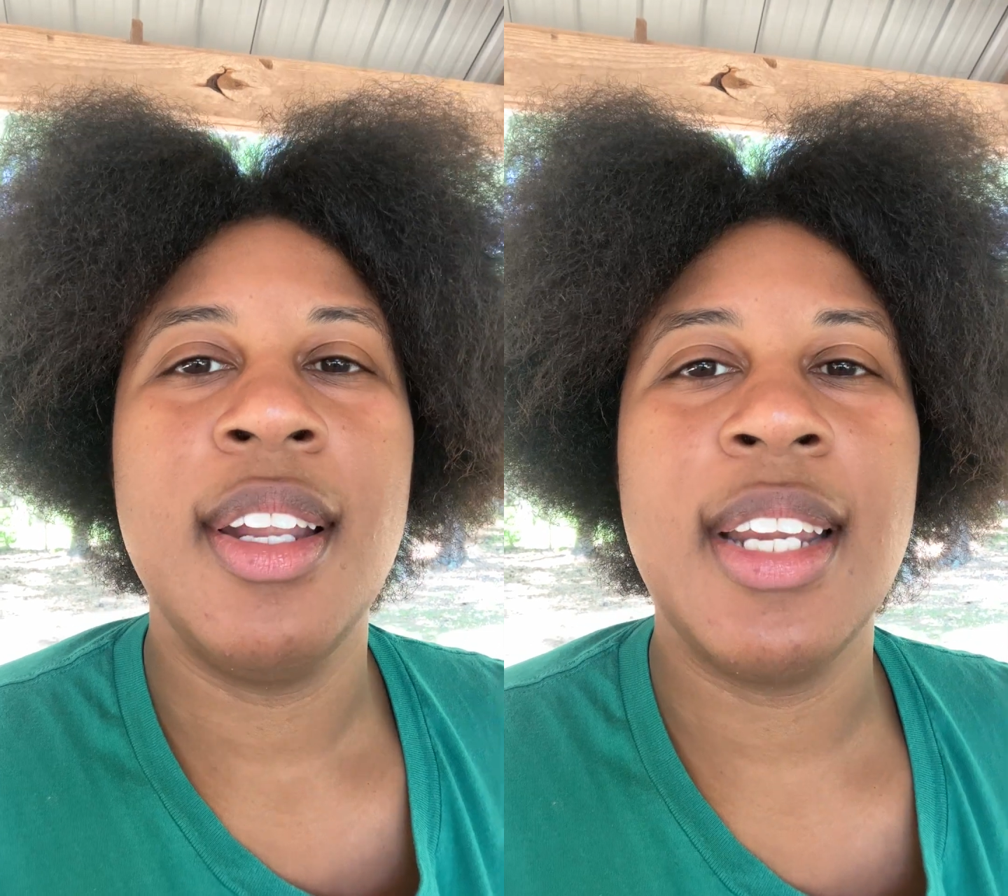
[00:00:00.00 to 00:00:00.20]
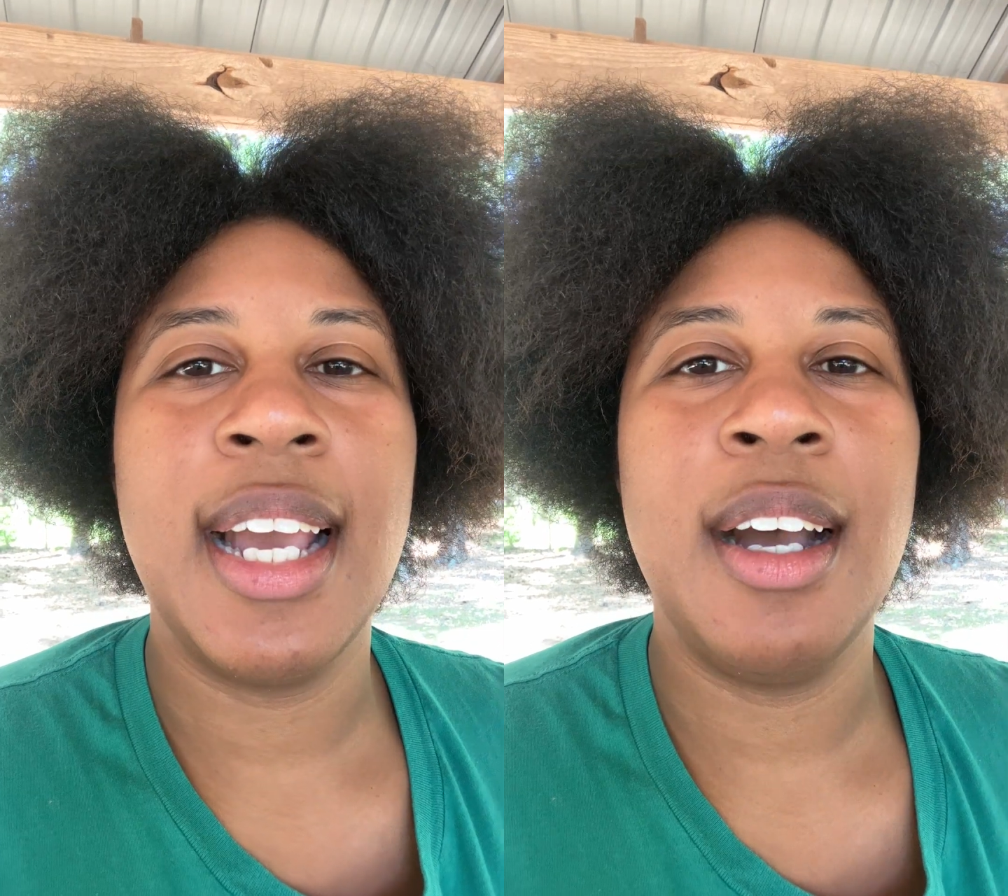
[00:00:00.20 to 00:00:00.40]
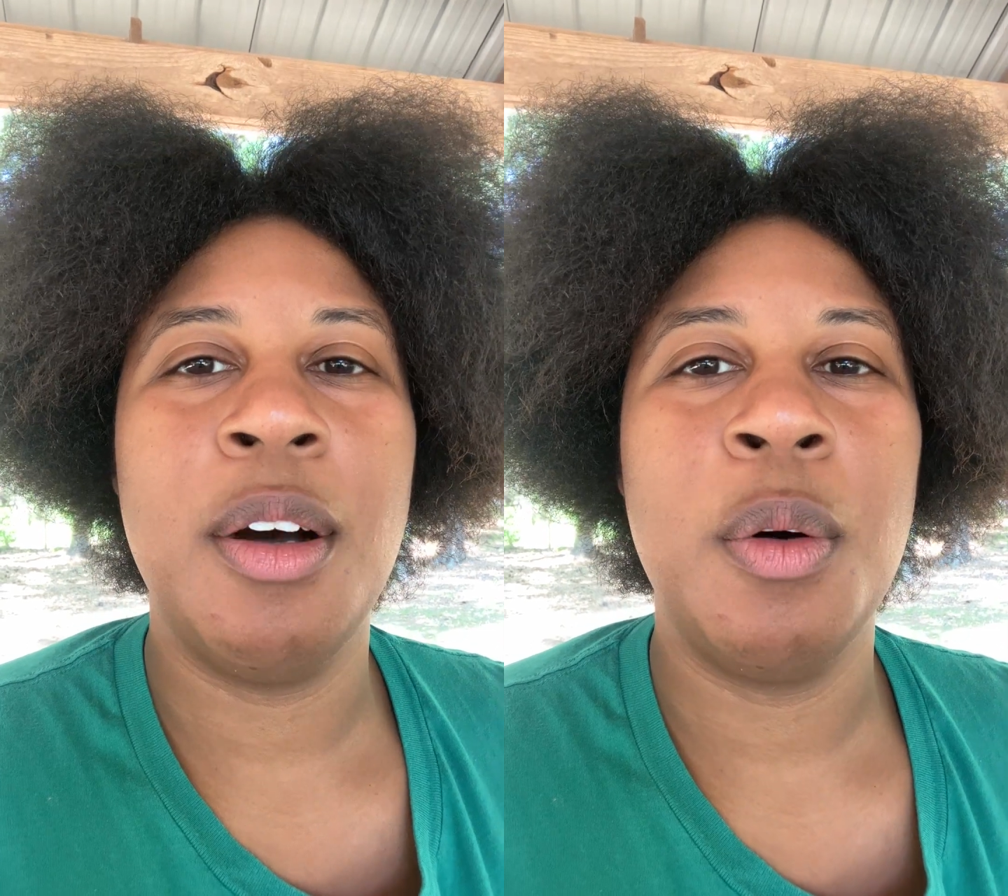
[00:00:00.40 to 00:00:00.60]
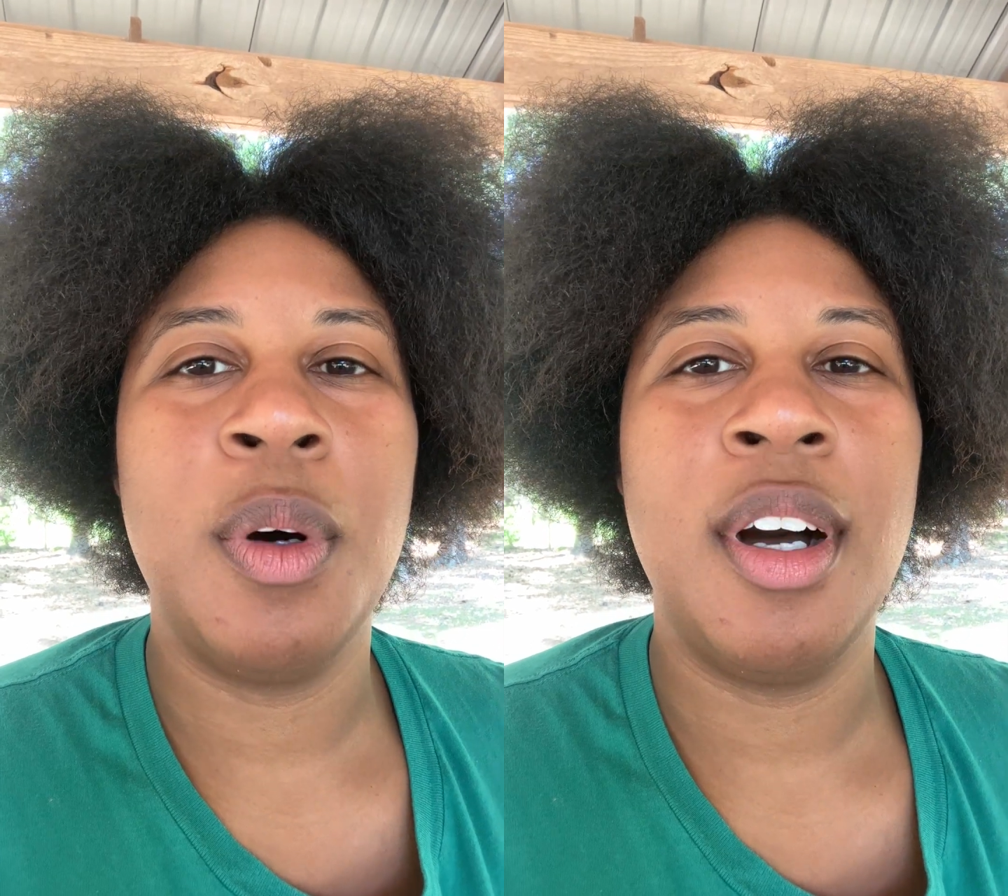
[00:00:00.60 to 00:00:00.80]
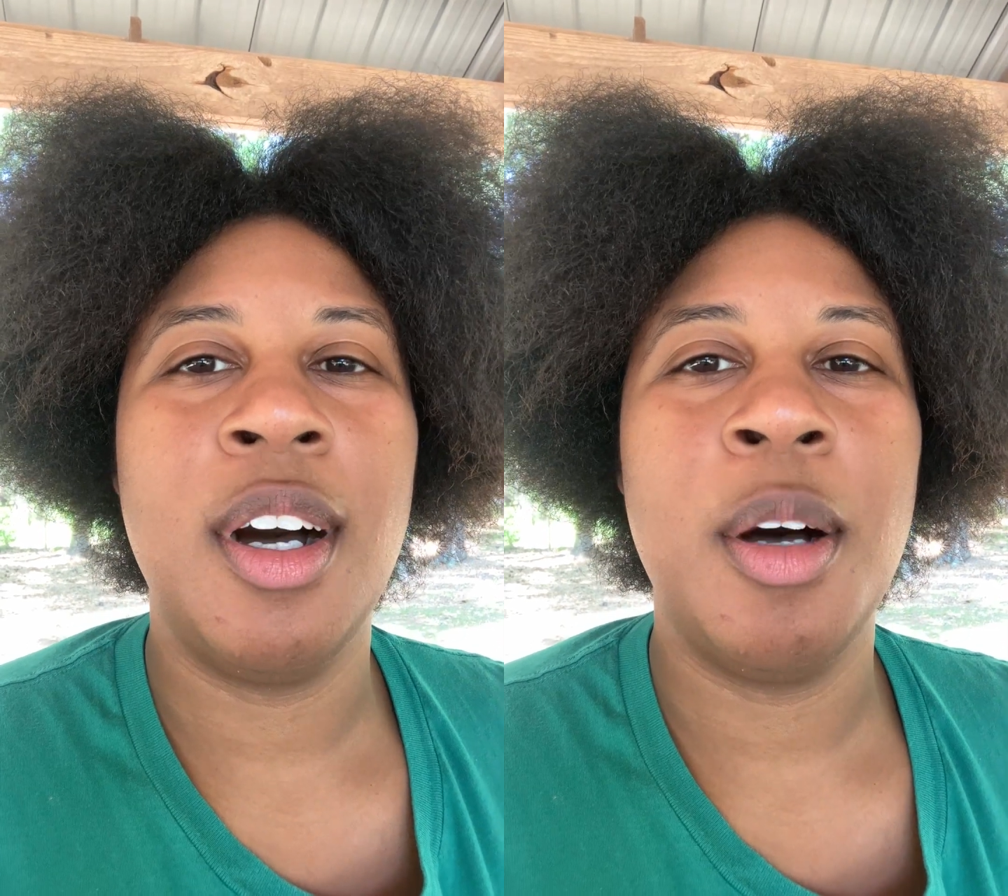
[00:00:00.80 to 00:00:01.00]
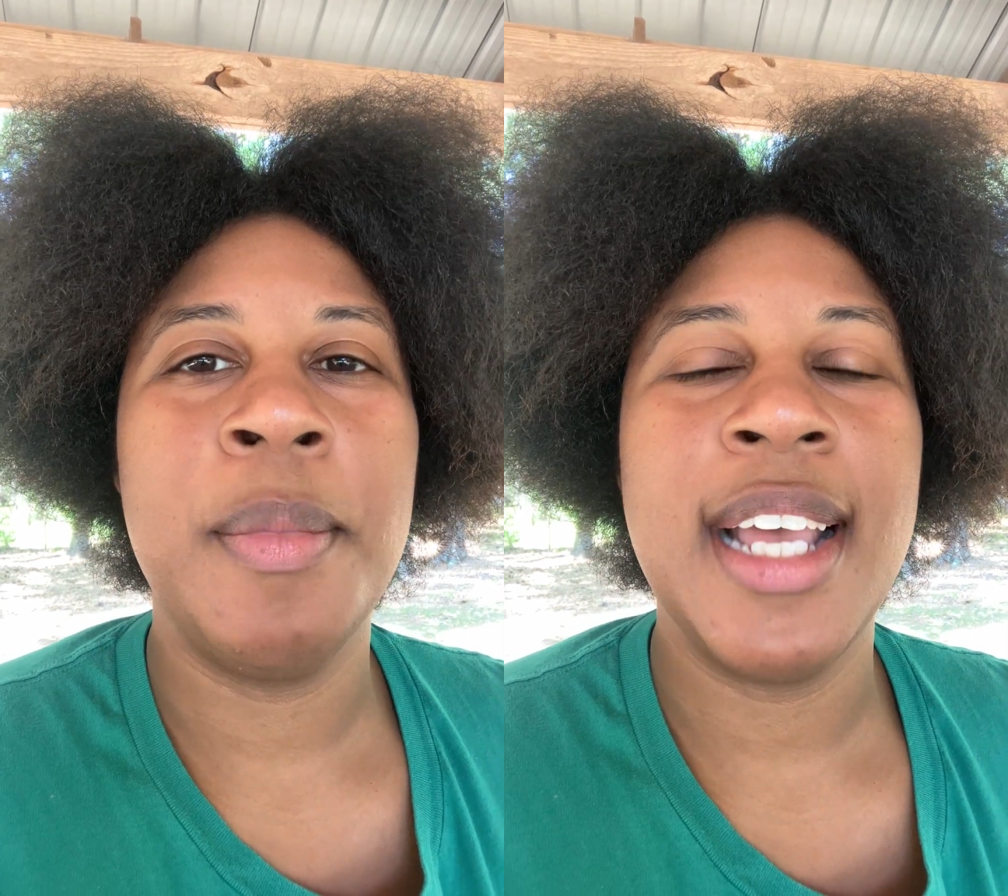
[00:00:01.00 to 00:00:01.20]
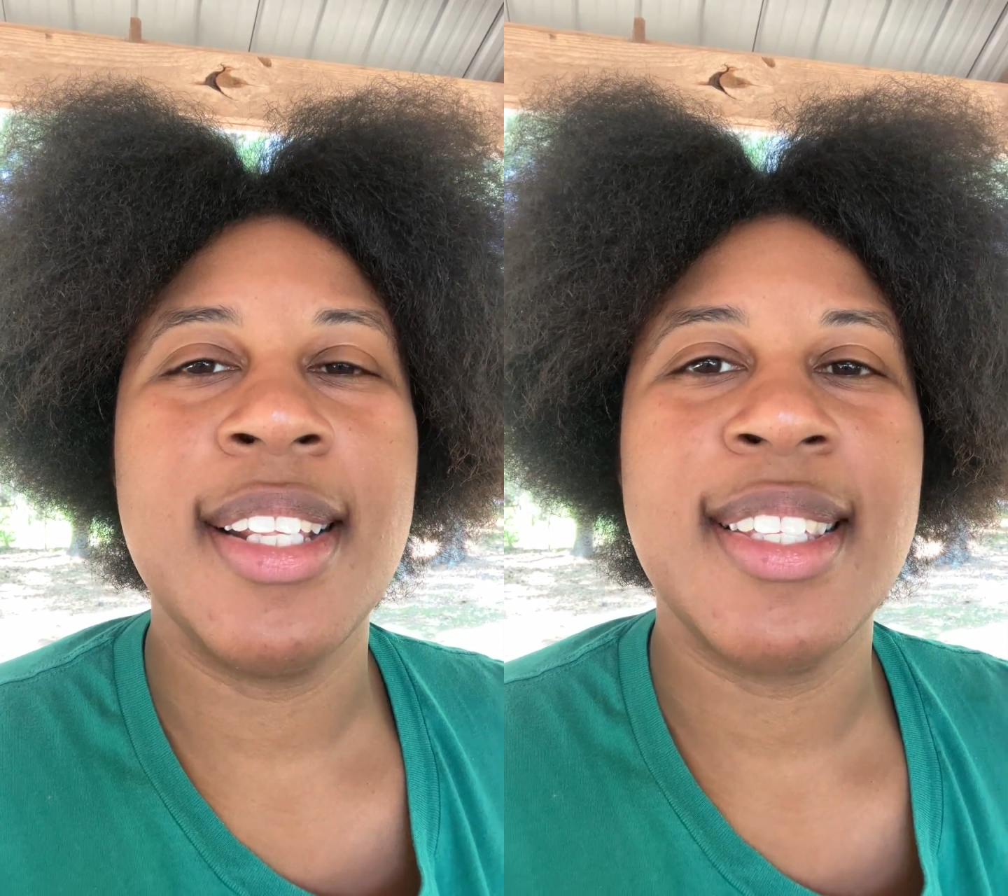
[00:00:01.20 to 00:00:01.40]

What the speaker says: Now, at the